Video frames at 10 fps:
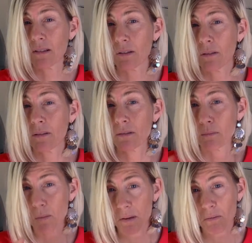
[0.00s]
So
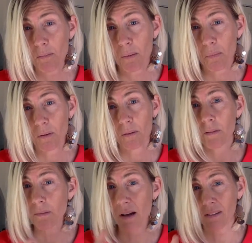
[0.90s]
women, remember,
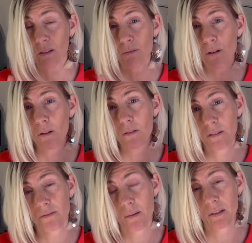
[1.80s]
the masculine follows the
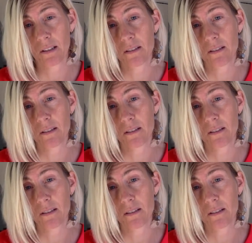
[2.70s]
feminine.